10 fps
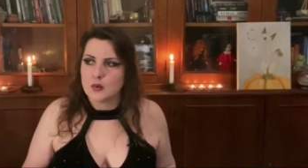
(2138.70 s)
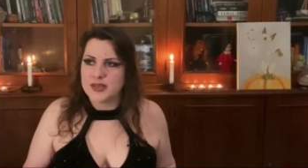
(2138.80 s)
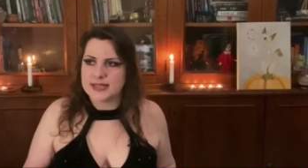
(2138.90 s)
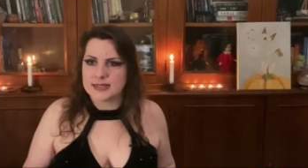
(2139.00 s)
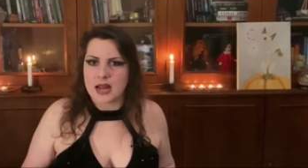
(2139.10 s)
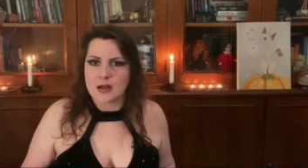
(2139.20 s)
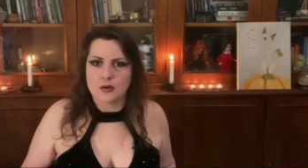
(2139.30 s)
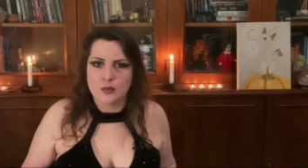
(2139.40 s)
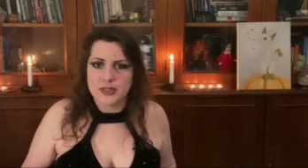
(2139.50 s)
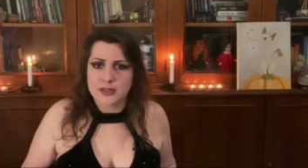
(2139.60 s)
We
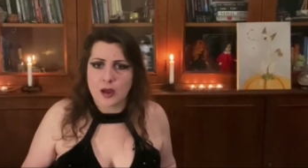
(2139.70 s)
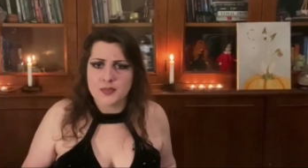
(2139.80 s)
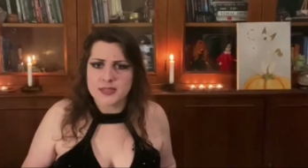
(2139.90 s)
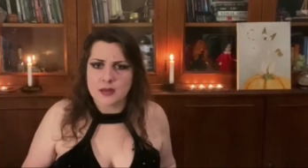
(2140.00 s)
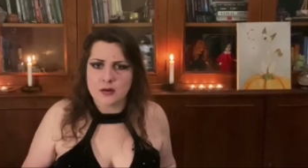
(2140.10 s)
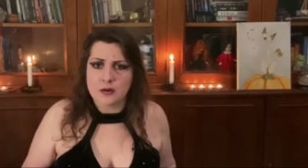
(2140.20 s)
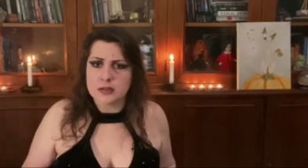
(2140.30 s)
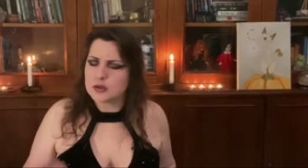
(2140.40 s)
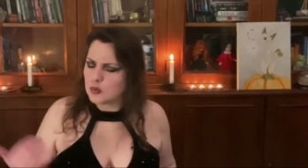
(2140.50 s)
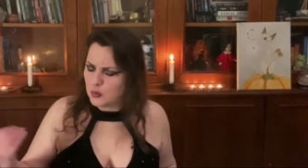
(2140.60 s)
struggle with
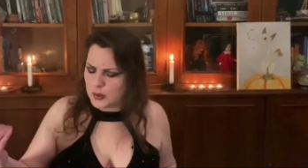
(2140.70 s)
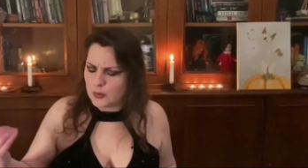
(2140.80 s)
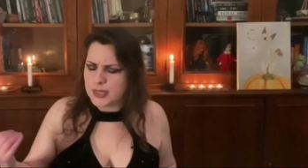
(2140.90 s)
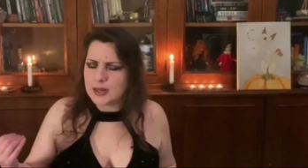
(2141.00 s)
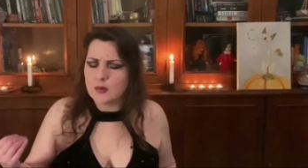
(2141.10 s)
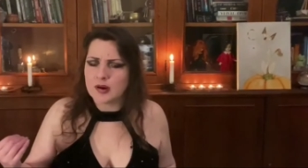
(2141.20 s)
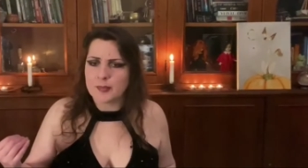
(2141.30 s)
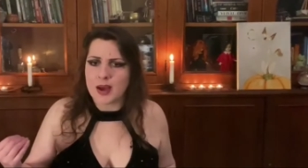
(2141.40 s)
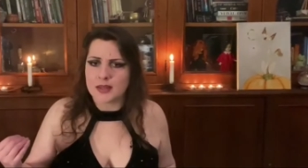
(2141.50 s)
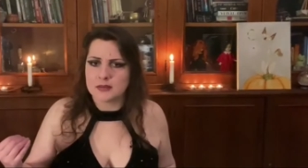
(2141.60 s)
obstacles, we win our
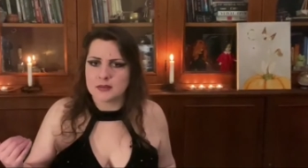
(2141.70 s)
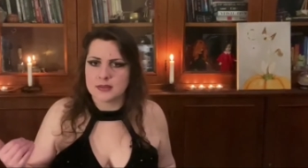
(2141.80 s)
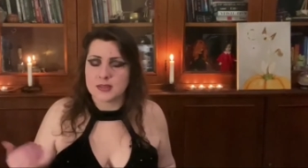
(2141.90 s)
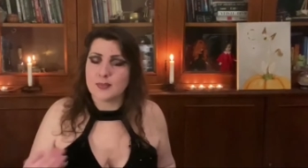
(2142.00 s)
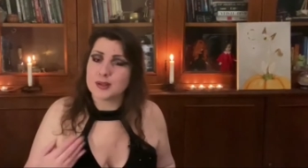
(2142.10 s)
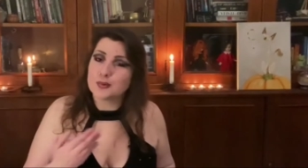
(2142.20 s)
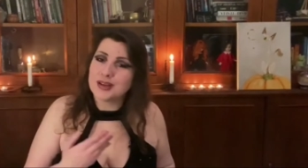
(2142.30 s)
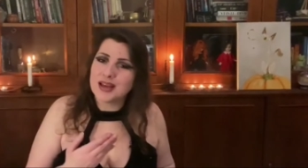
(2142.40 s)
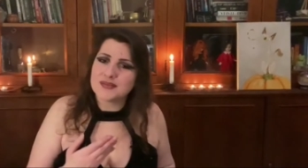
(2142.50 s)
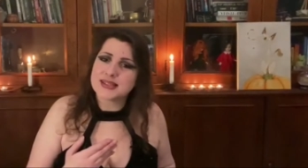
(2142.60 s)
battles, but we
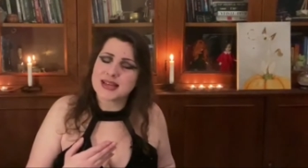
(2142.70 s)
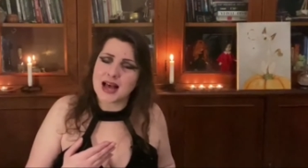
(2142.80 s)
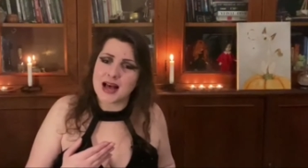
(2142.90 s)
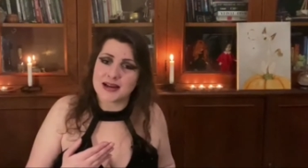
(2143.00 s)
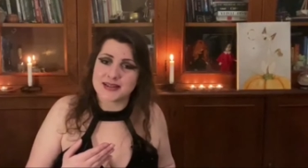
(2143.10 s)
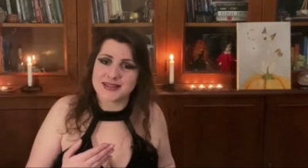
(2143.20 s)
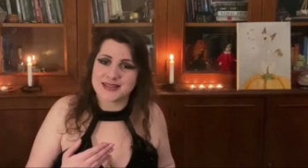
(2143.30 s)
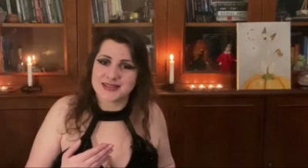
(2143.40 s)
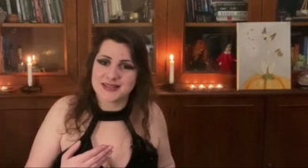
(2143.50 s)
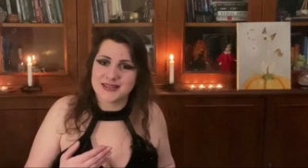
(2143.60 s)
leave
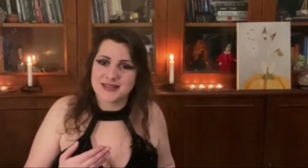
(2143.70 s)
scars.